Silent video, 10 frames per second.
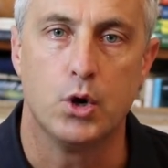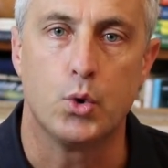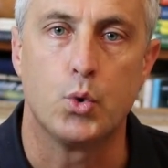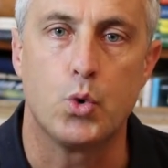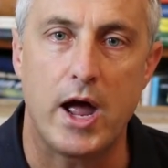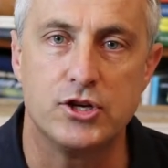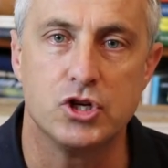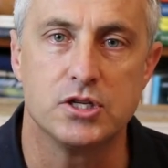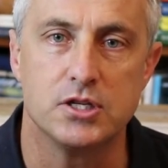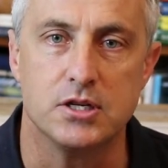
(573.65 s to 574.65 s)

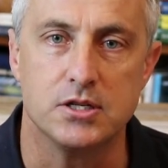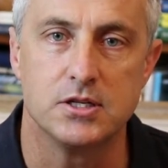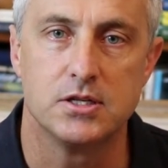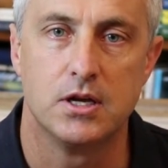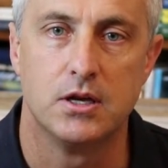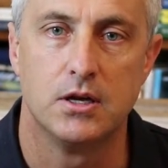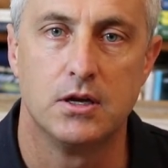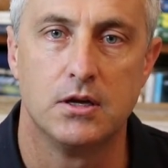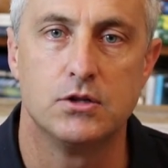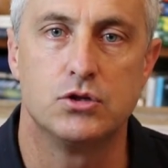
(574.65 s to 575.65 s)
righteousness
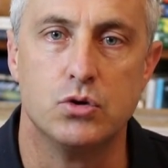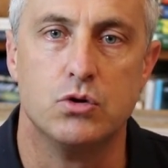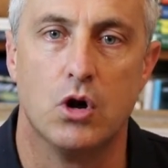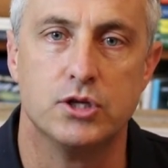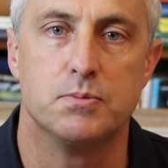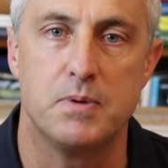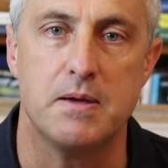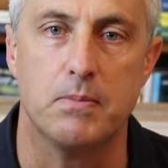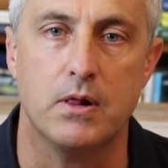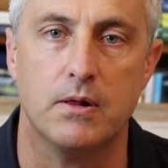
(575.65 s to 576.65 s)
to God's
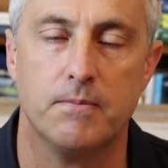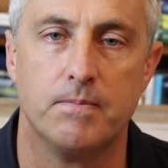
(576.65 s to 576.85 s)
people.